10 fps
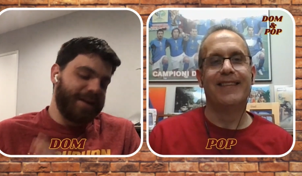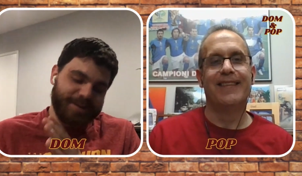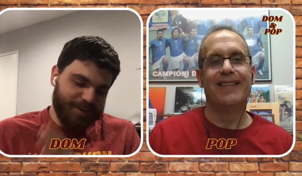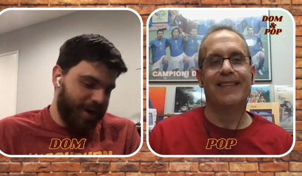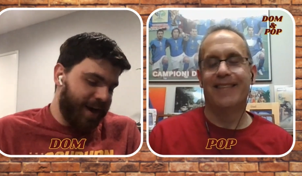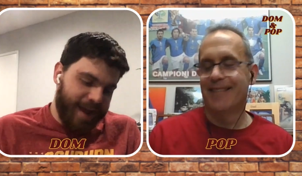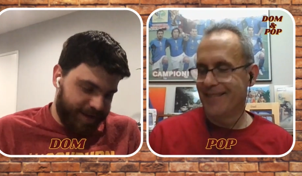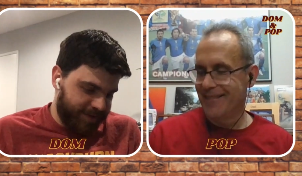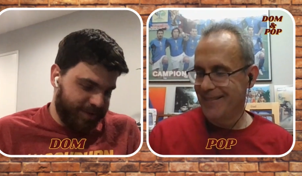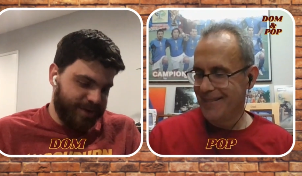Speaker 1: straight
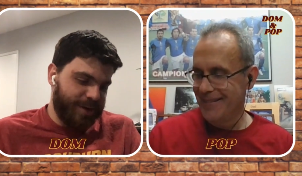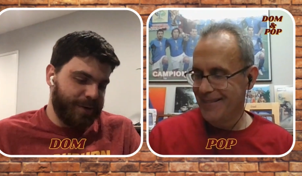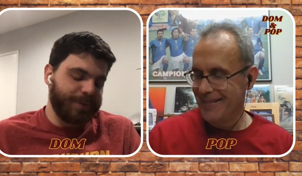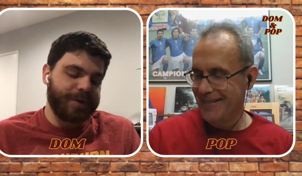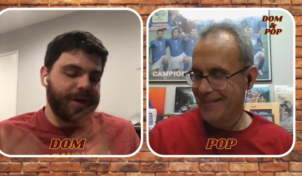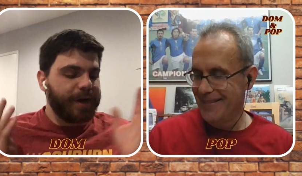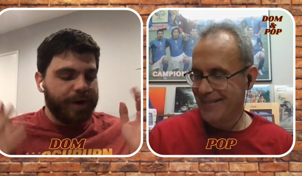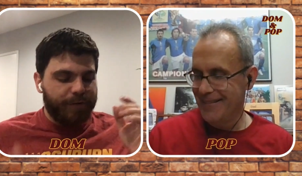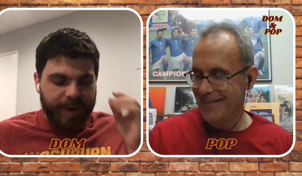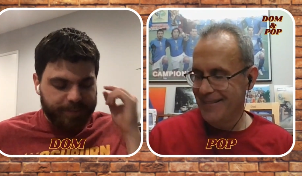X's and O's.
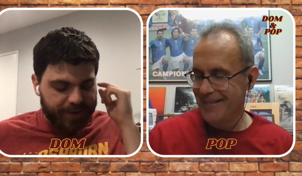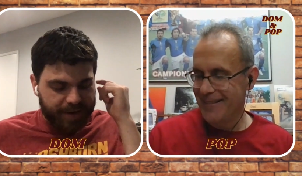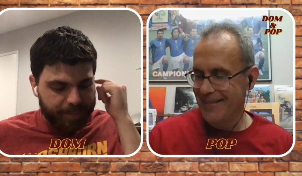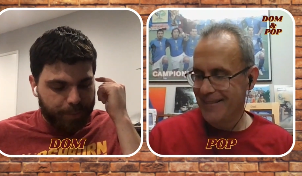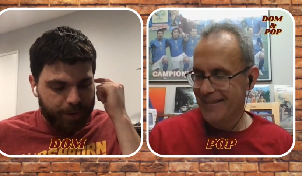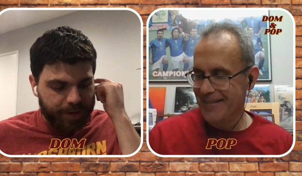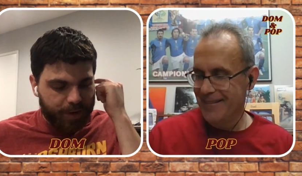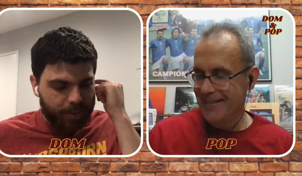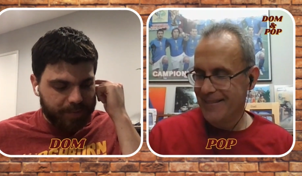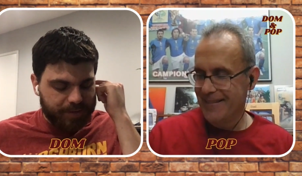Rams getting a point at
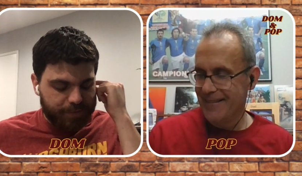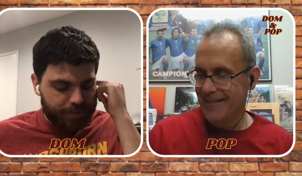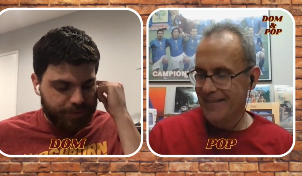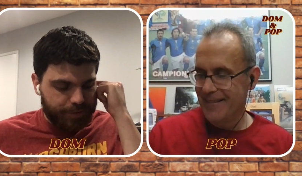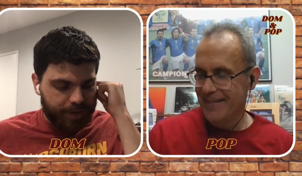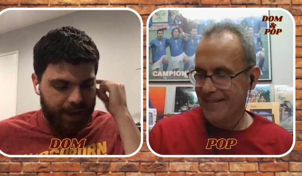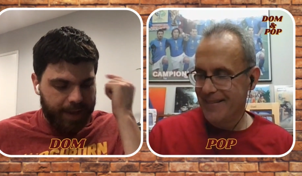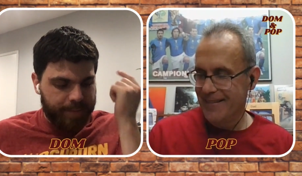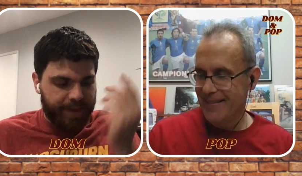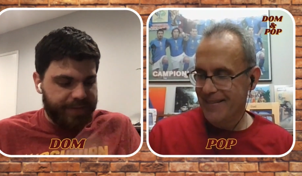home. It's a divisional game.
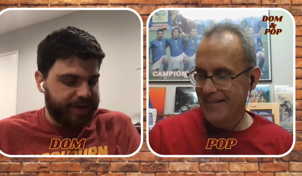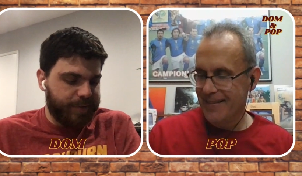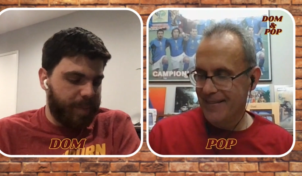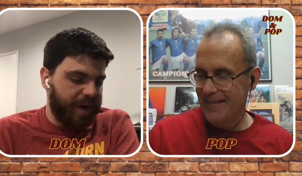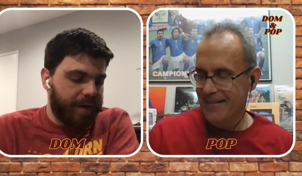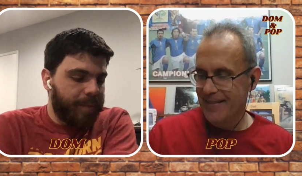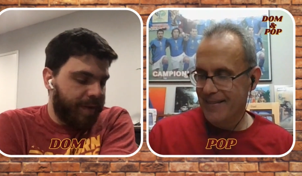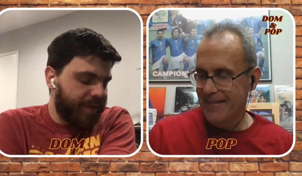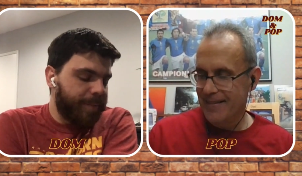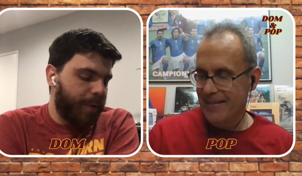I think it's a pick 'em. I
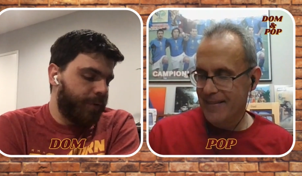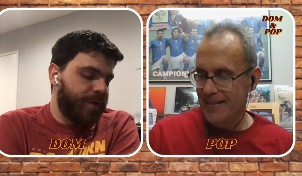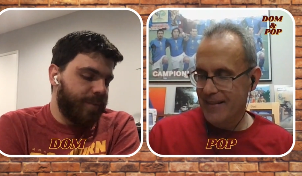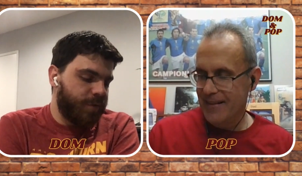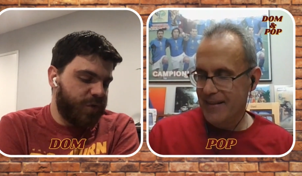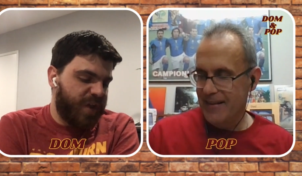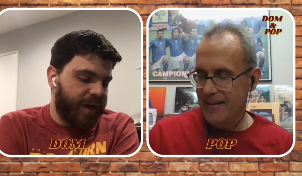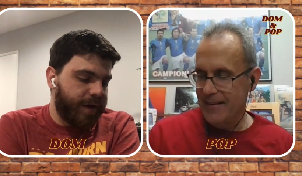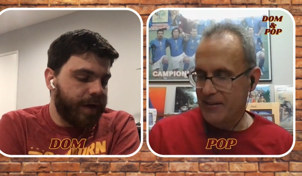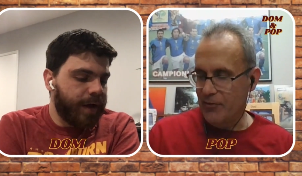think both teams stink.
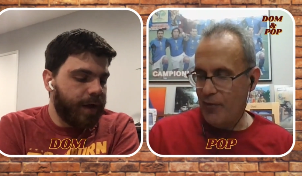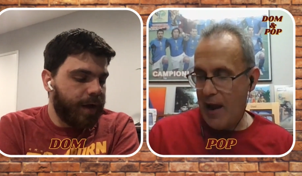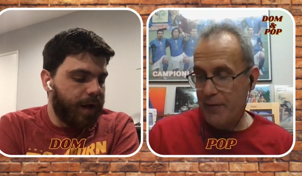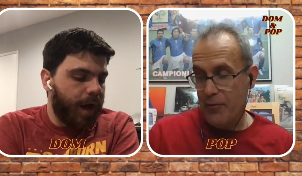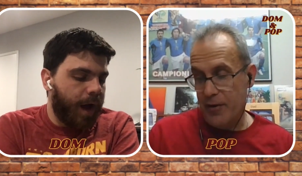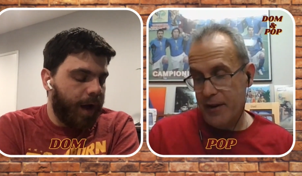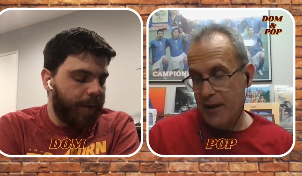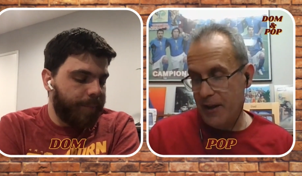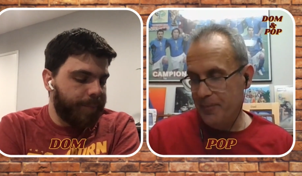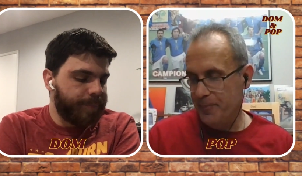It's a
Speaker 2: rivalry um,
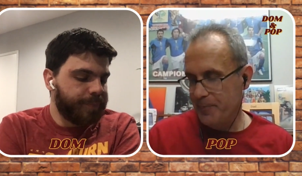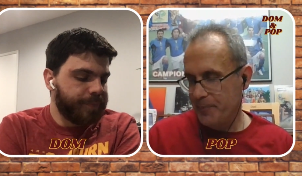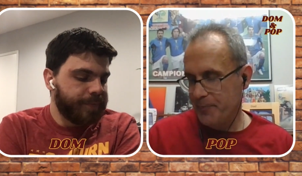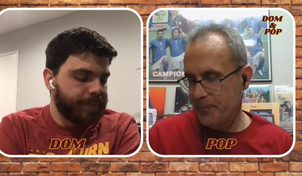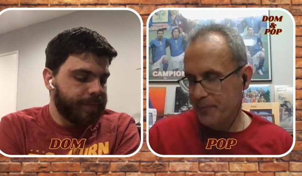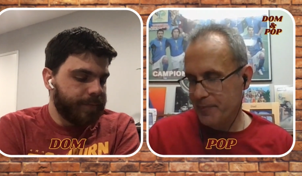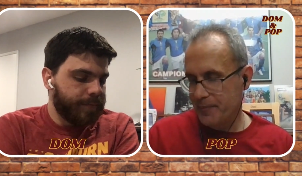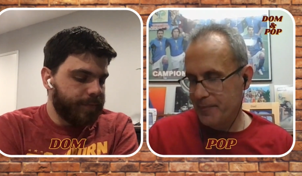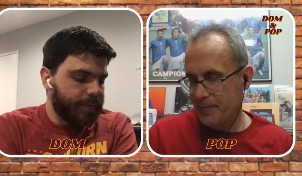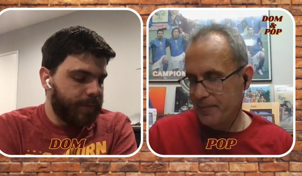game.
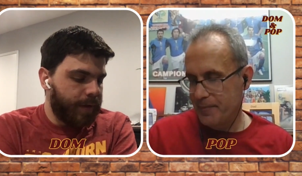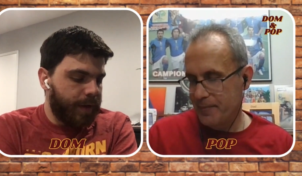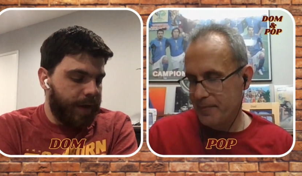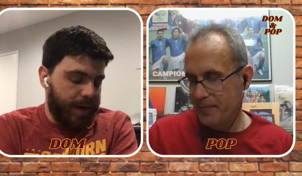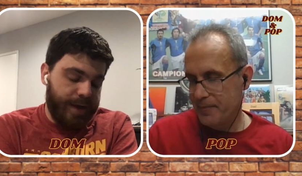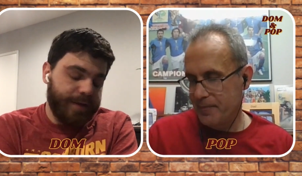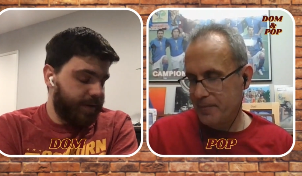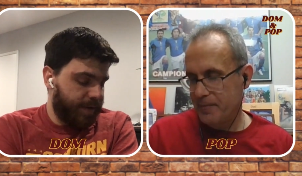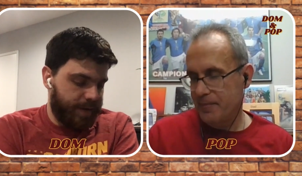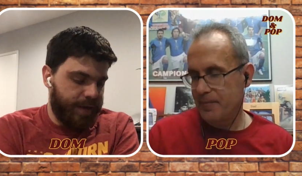
Speaker 1: It is.
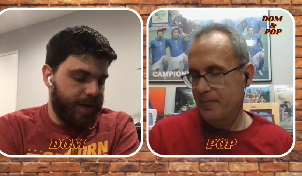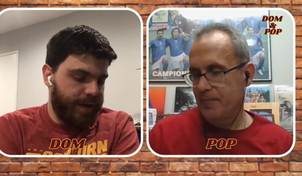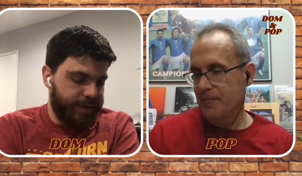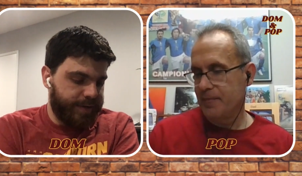It is,